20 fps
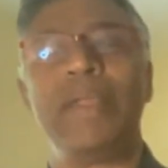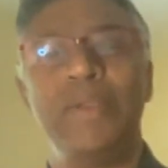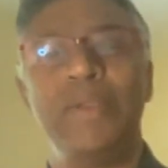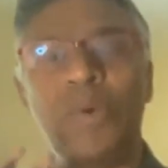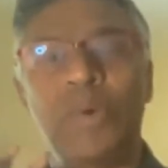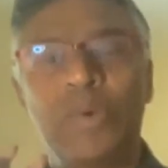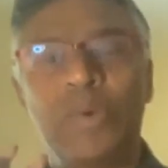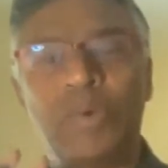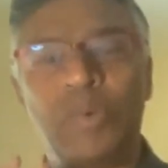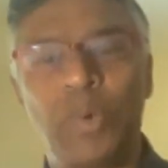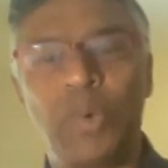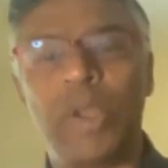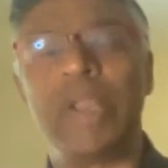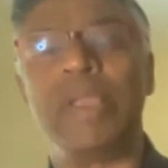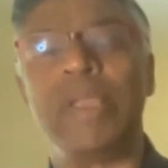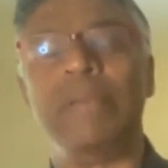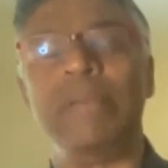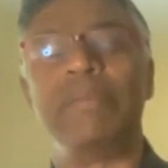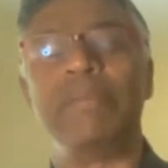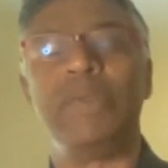Don't
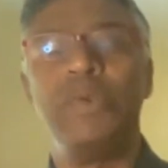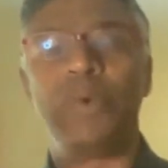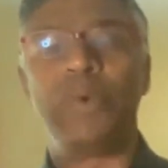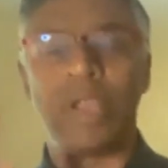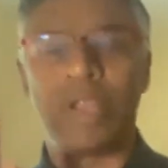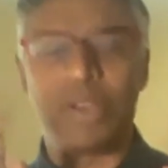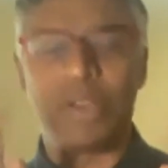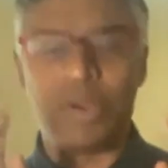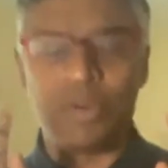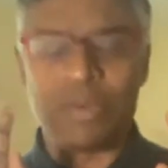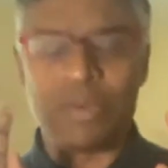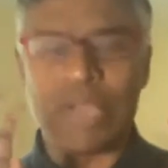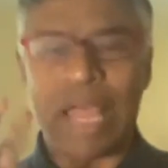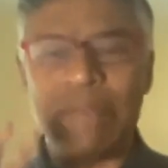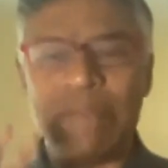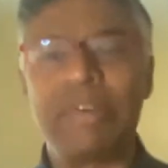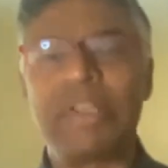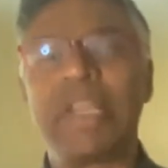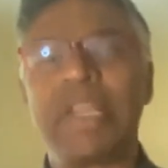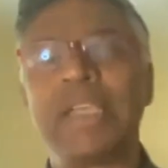worry. You can use
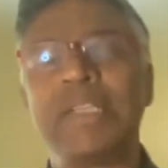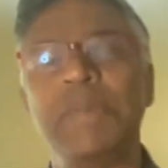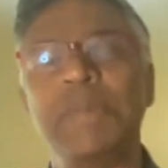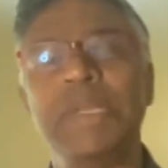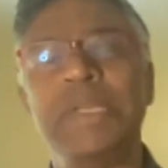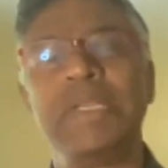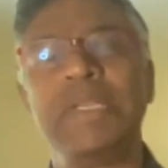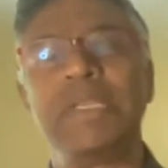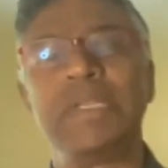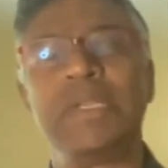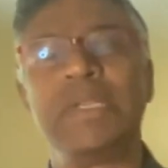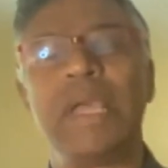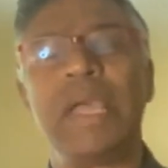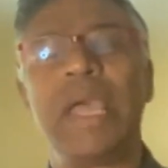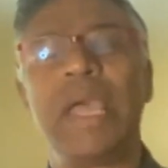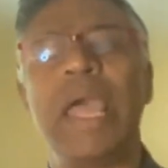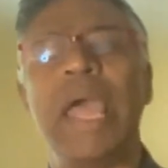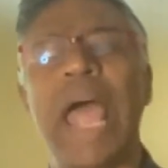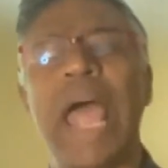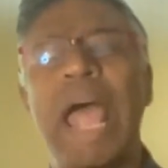advertisements
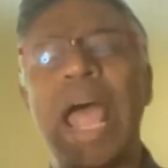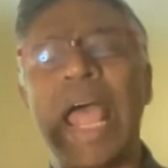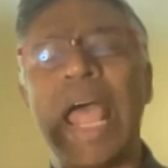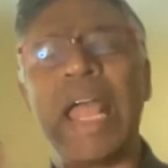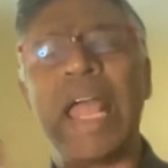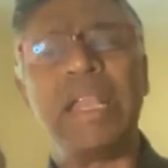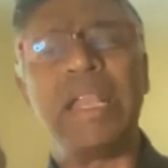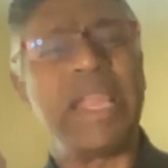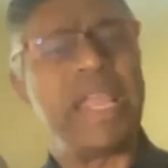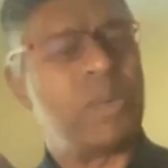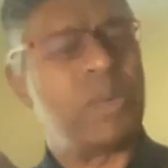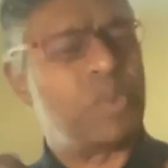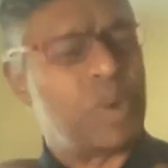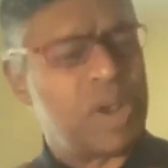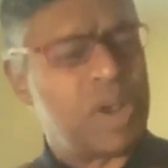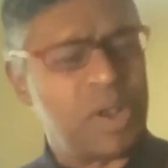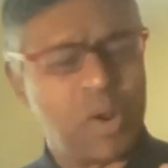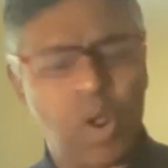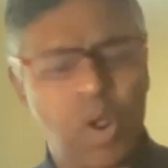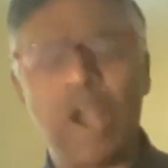and it
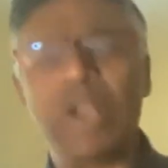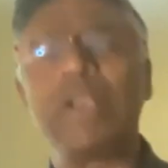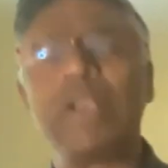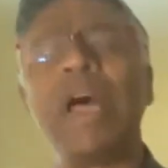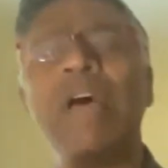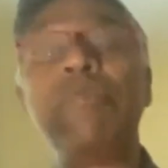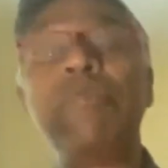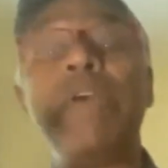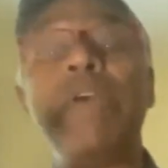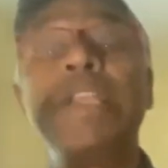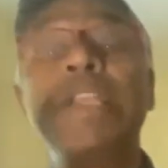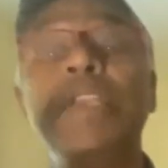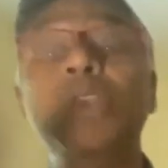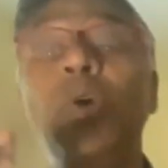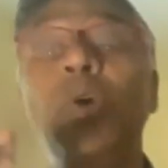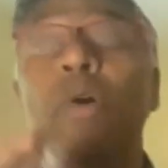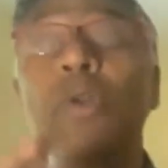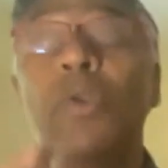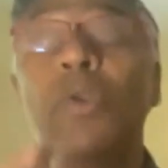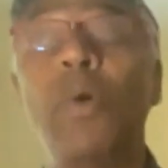will not affect
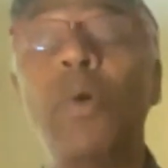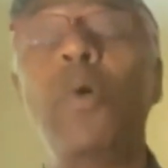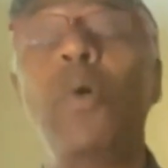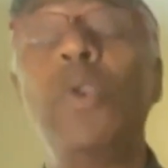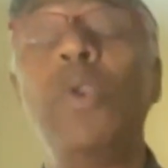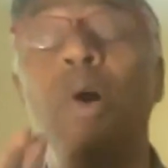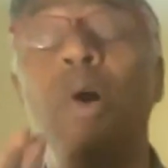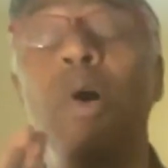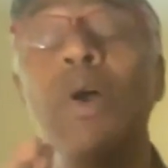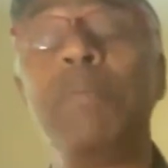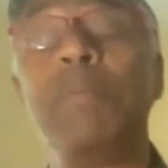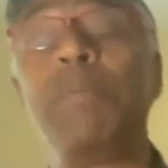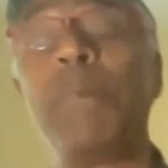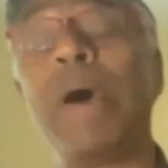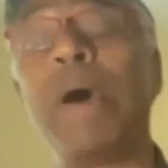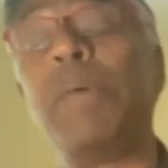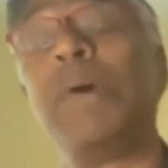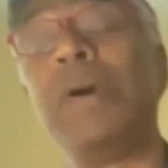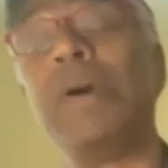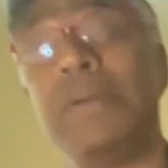your hold on
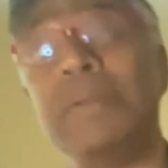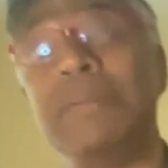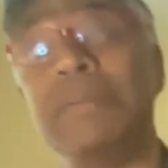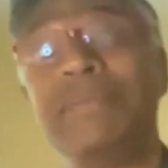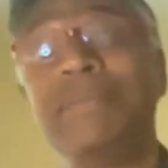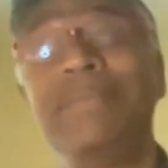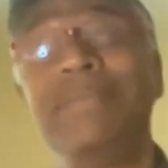power.